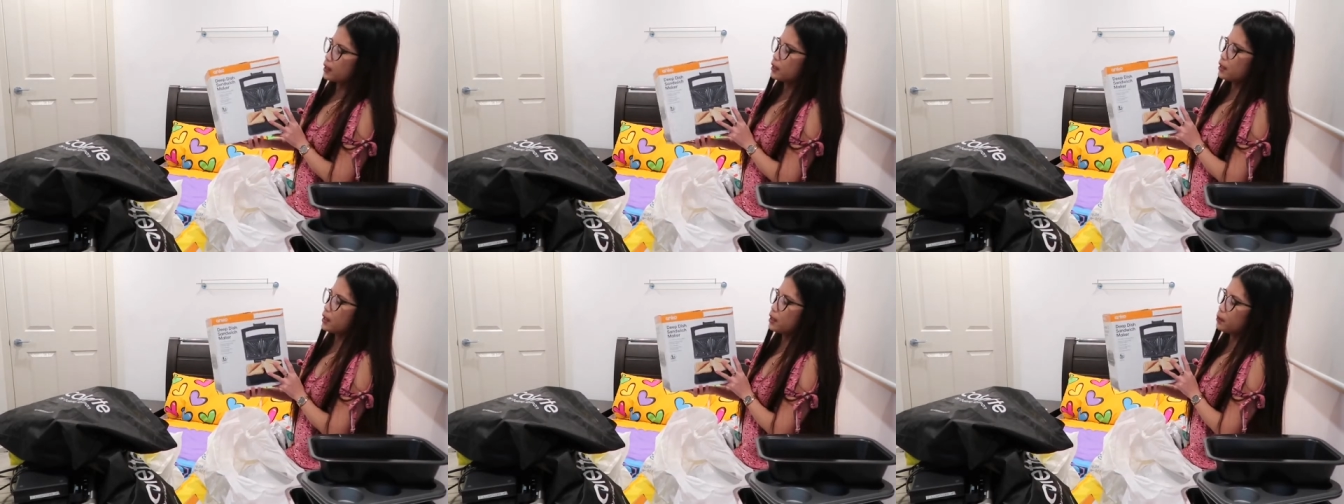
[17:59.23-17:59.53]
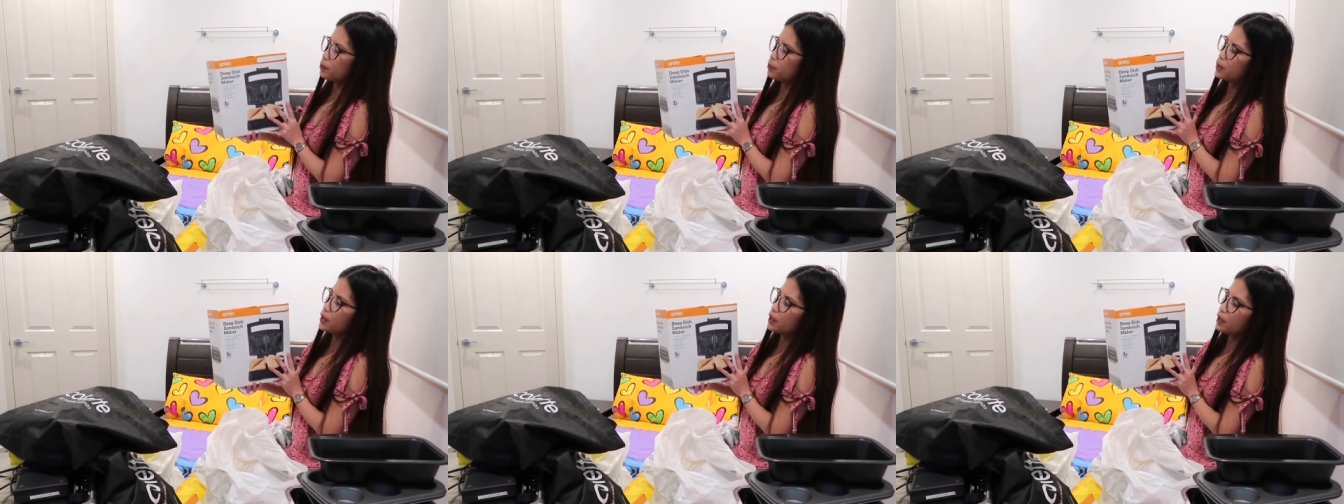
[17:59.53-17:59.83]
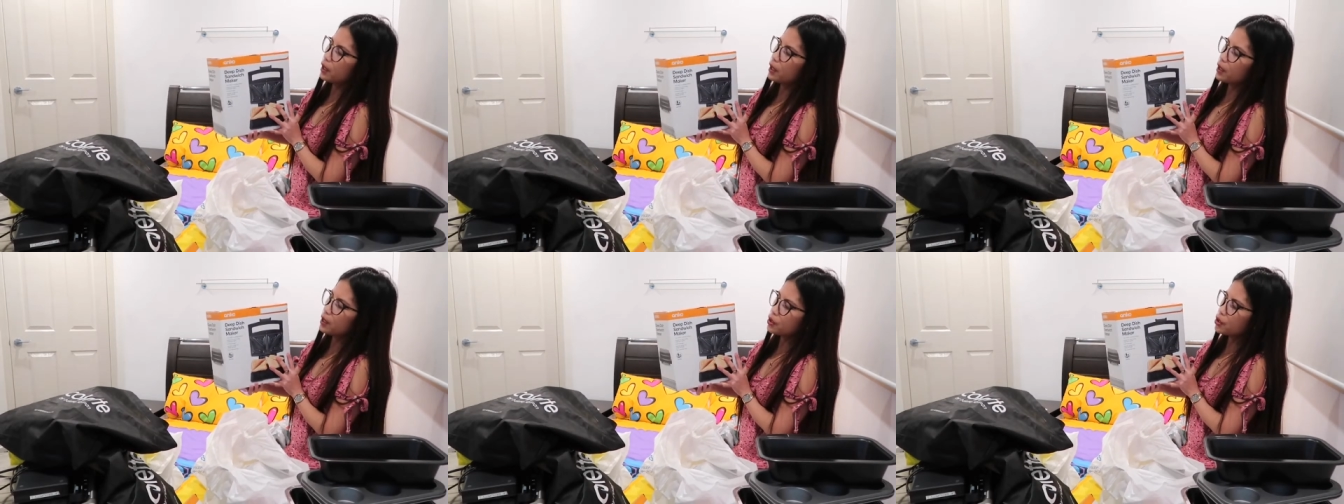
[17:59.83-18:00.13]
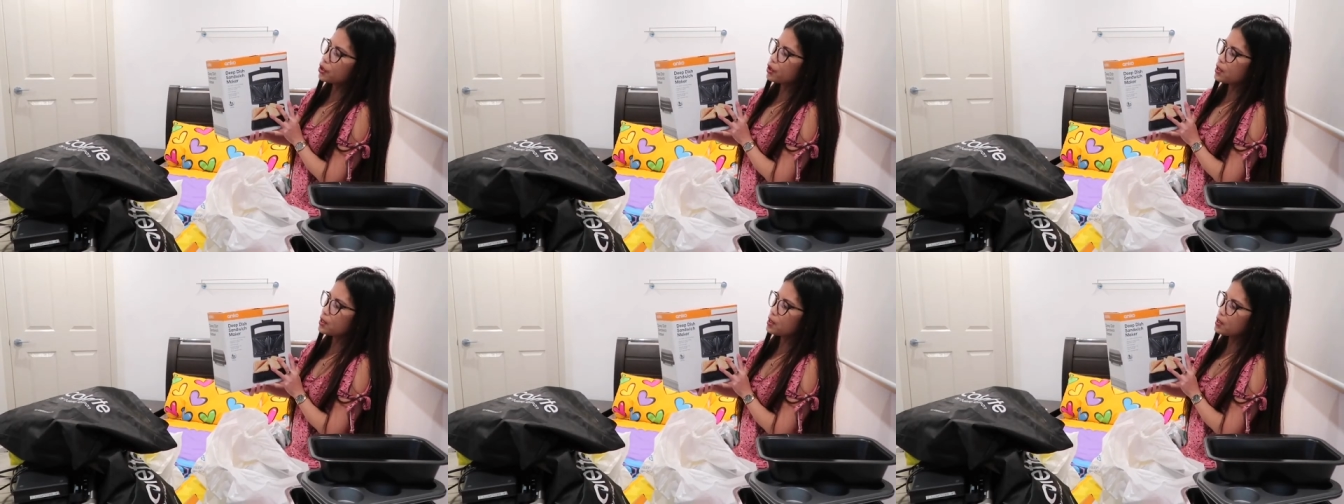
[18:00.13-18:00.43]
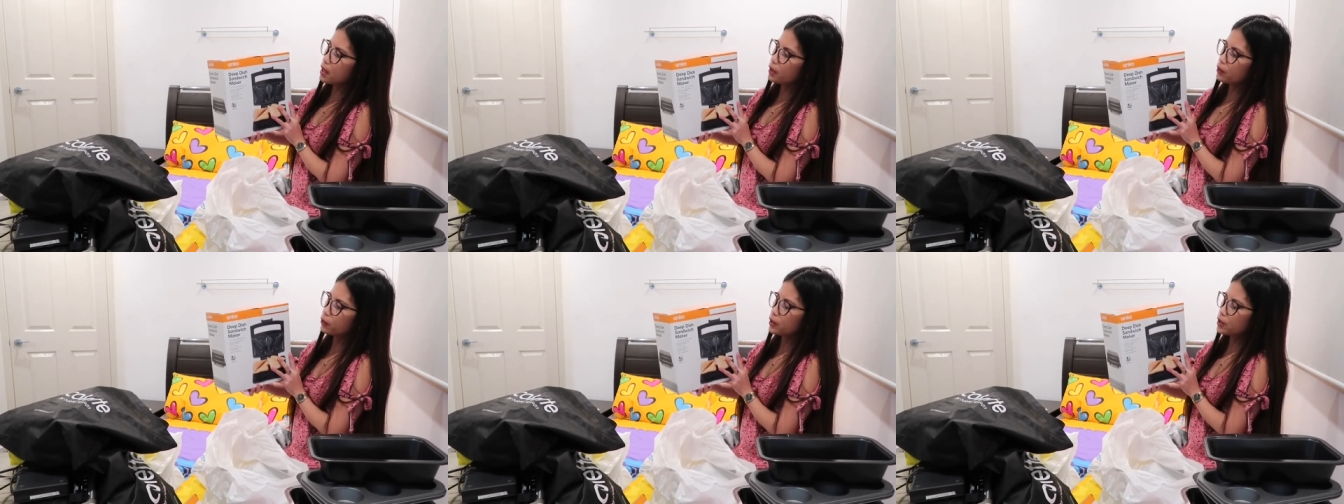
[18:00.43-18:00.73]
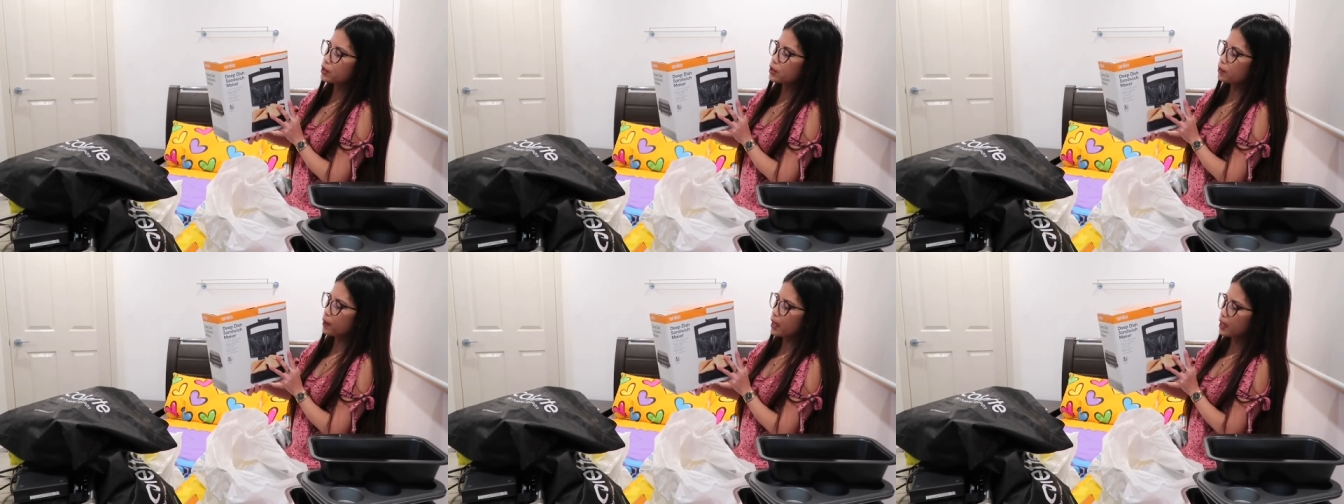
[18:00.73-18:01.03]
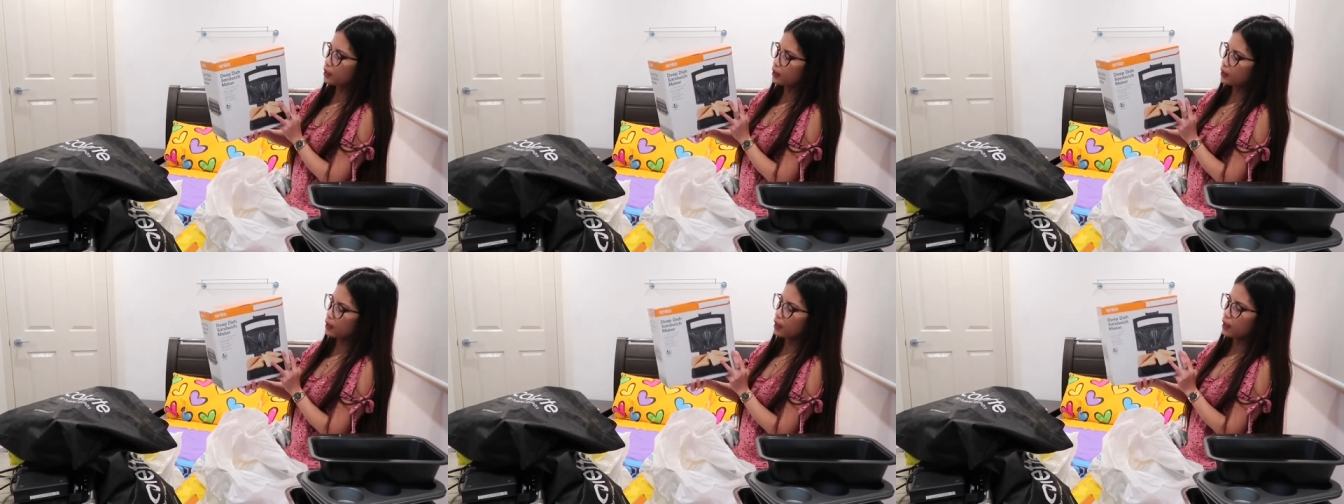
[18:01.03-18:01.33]
deep dish sandwich
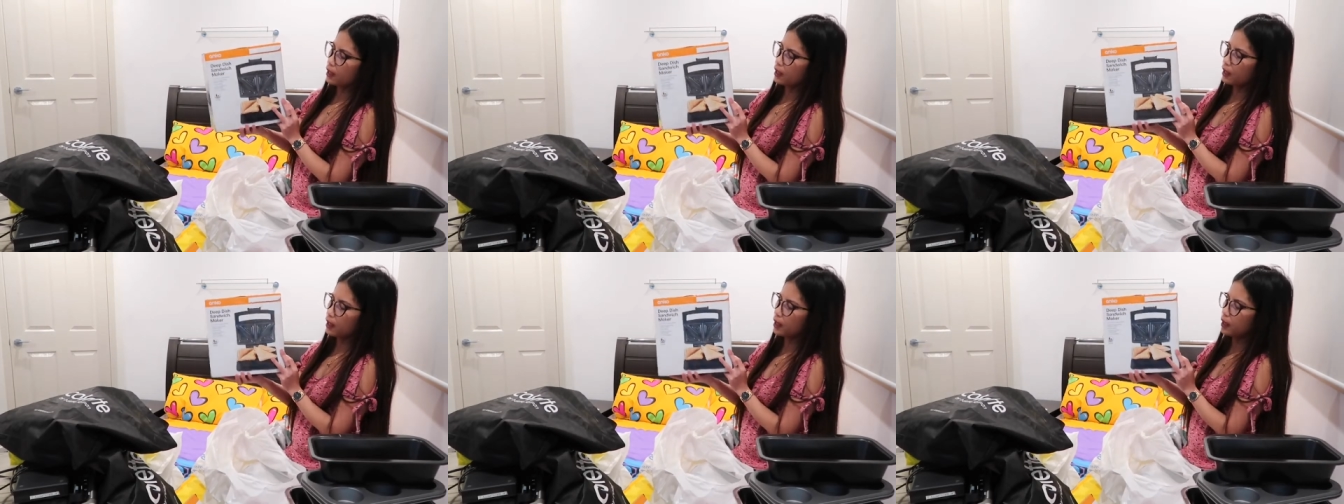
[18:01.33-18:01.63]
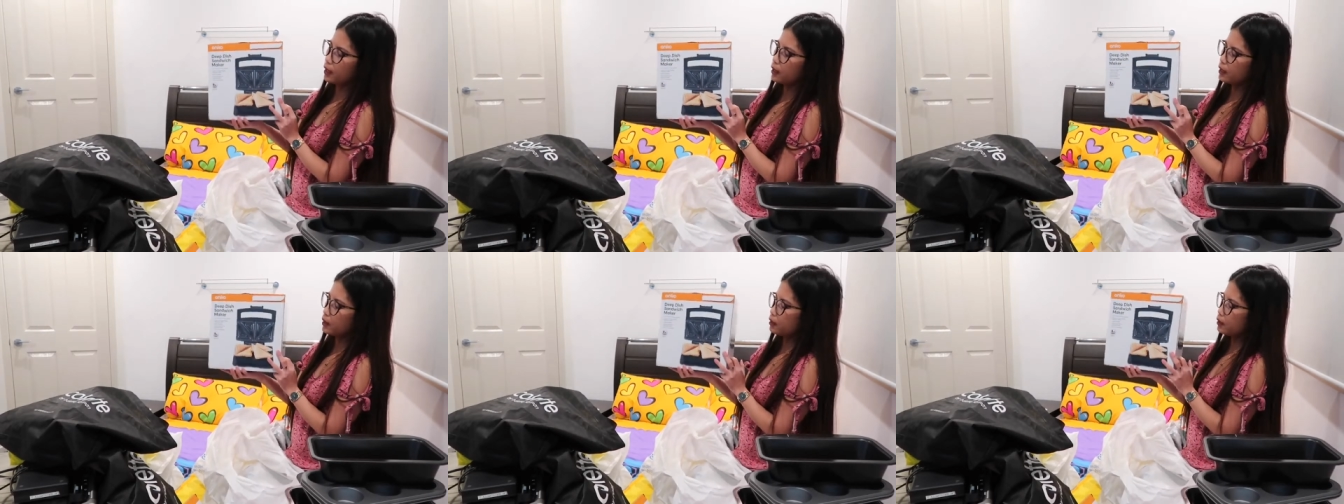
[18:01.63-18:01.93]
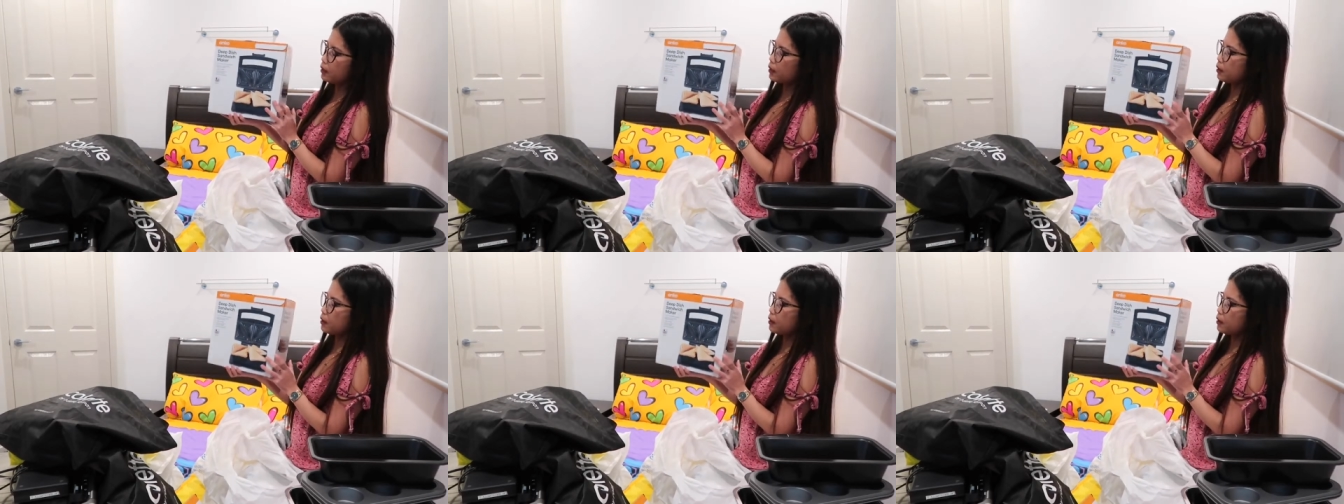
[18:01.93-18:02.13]
maker. And